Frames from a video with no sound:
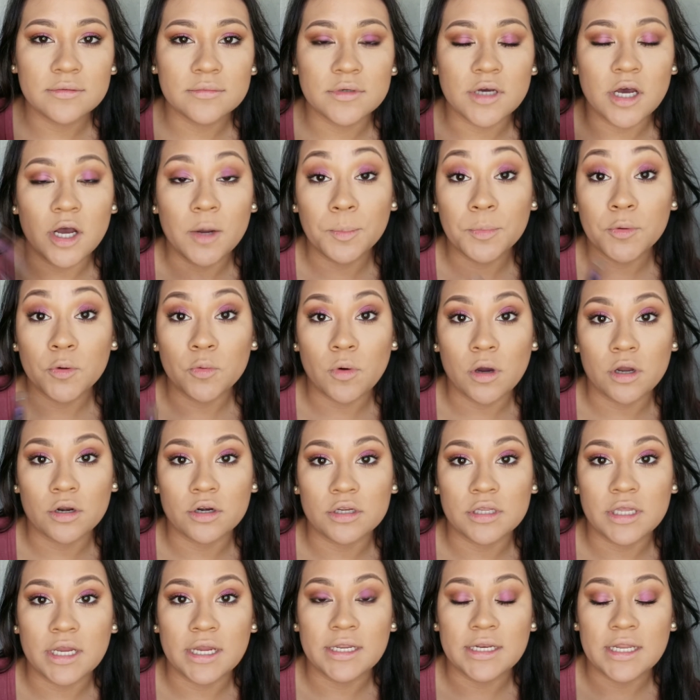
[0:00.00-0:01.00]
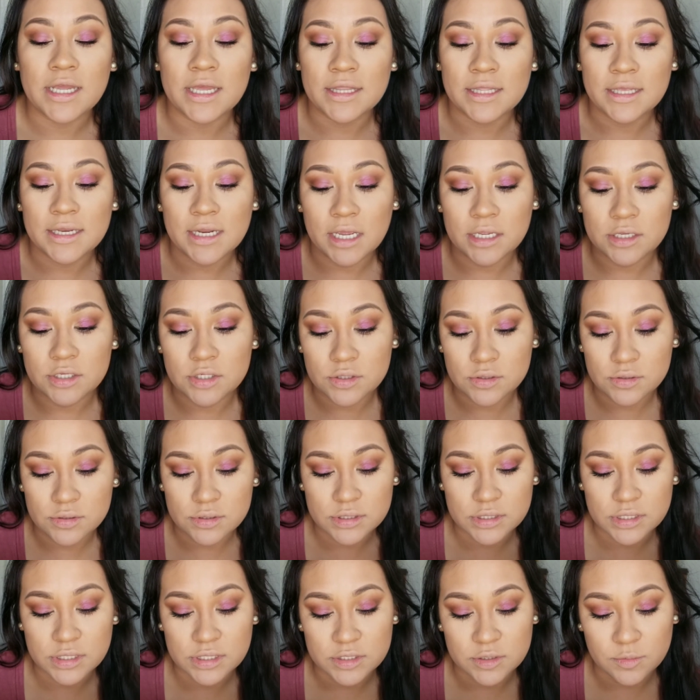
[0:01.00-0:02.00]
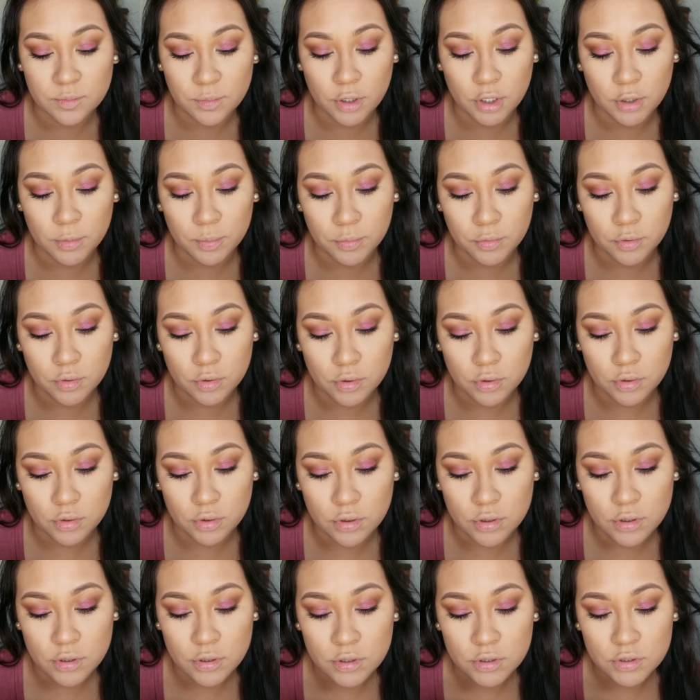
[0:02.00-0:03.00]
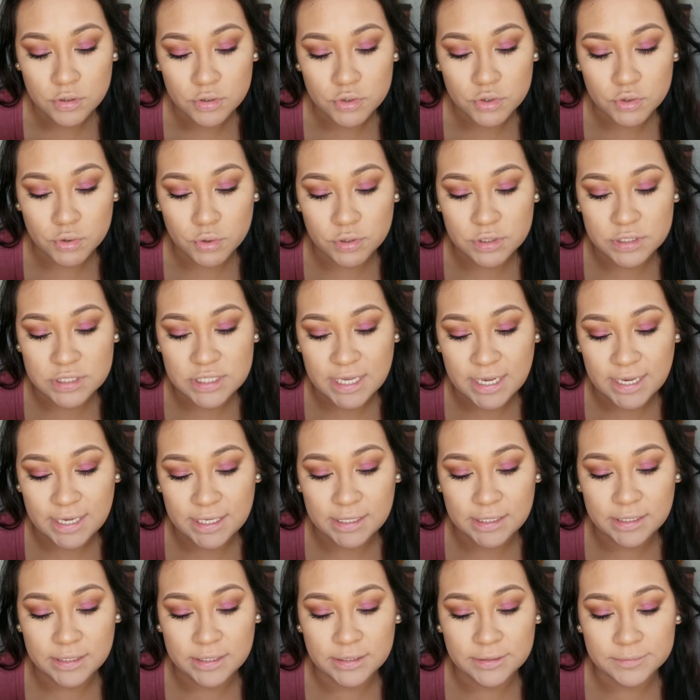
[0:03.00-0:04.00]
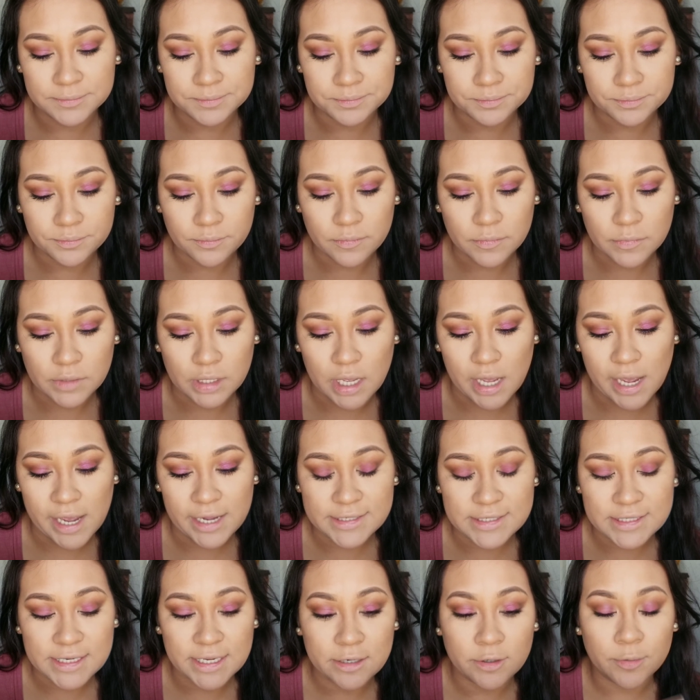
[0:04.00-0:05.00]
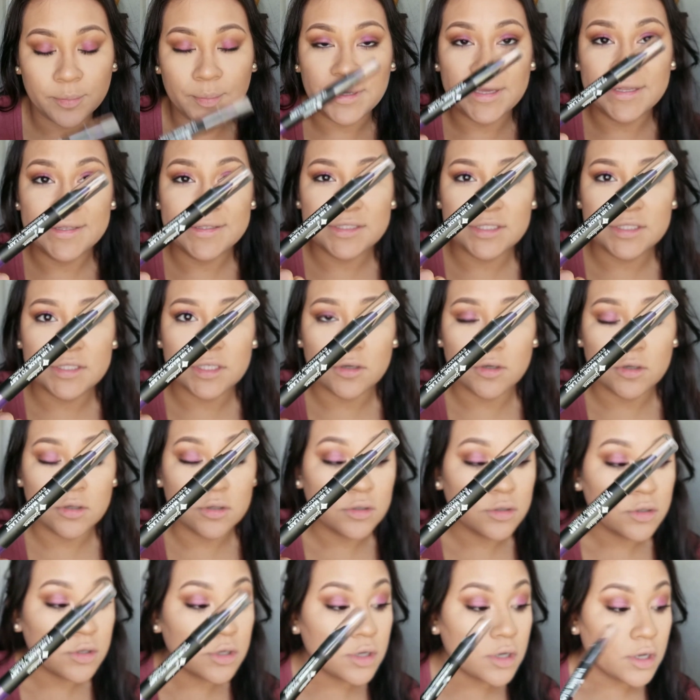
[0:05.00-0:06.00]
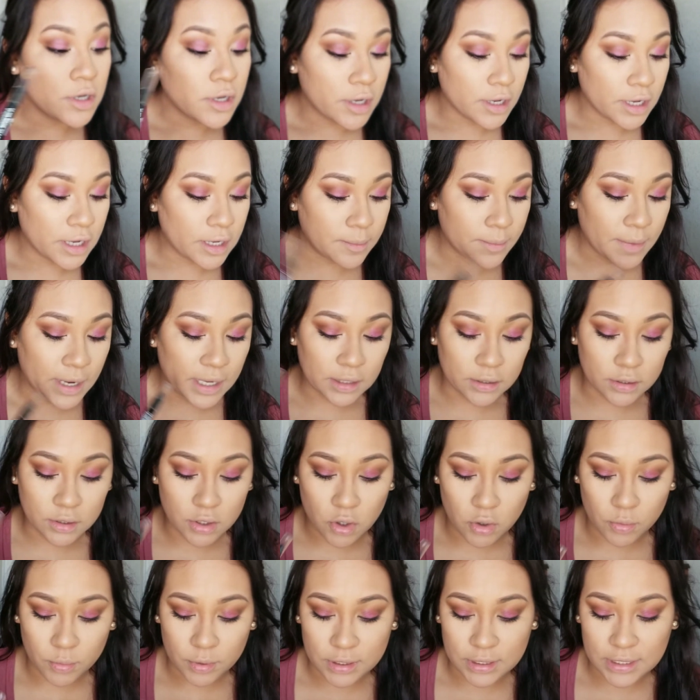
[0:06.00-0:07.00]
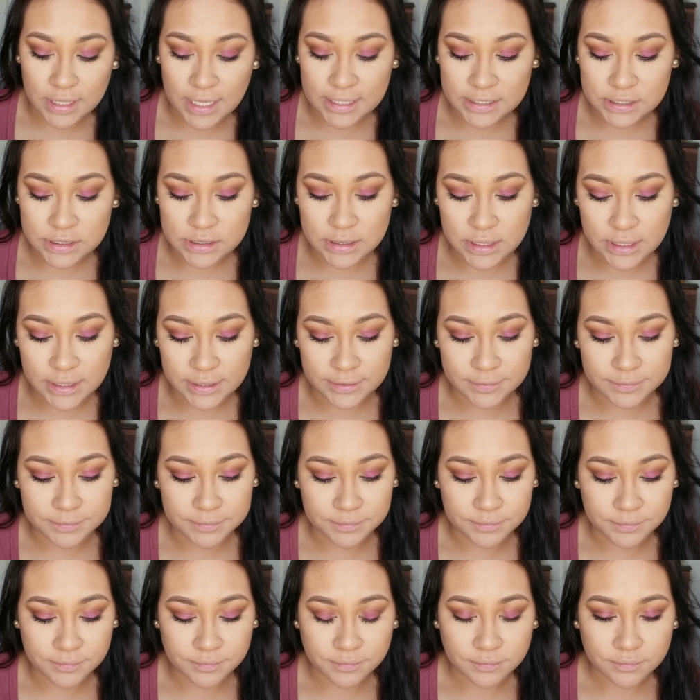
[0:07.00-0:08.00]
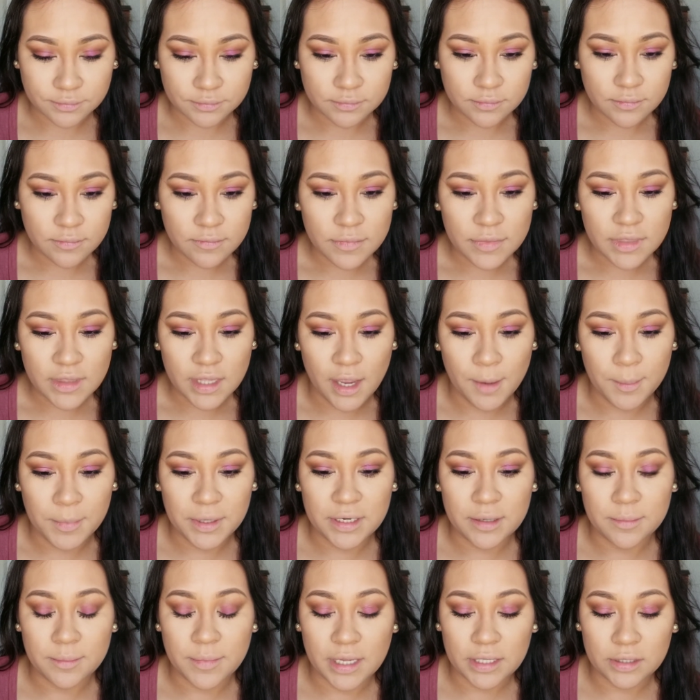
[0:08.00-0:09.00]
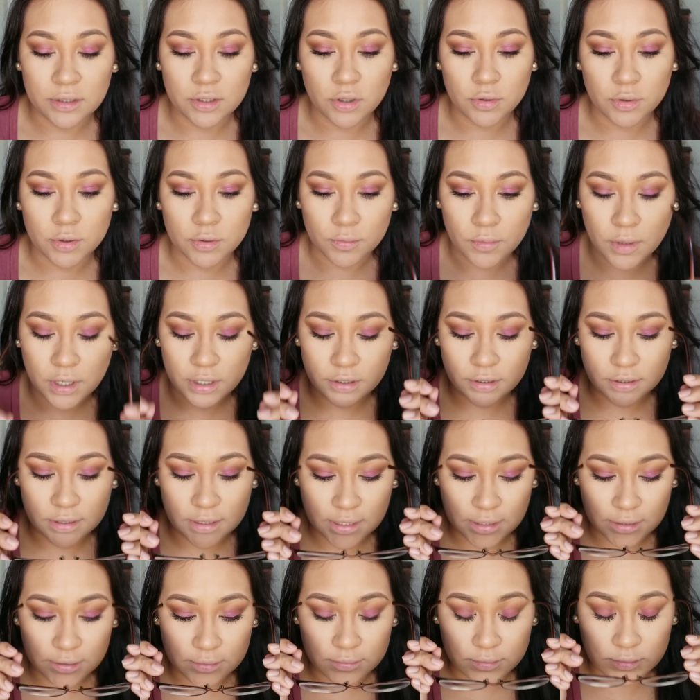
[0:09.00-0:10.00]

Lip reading: upper waterline, and then I used this purple Jordana eyeshadow pencil in my lower lash line. In my lower waterline.